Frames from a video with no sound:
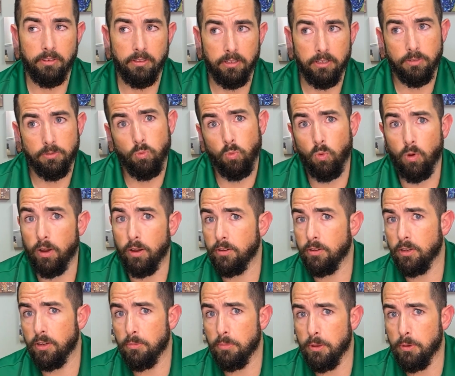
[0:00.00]
Is one
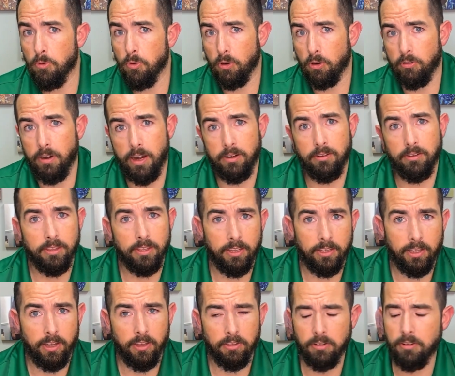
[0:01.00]
gonna be more crowded than
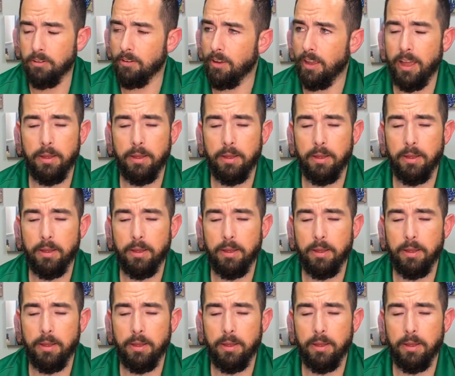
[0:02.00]
the other?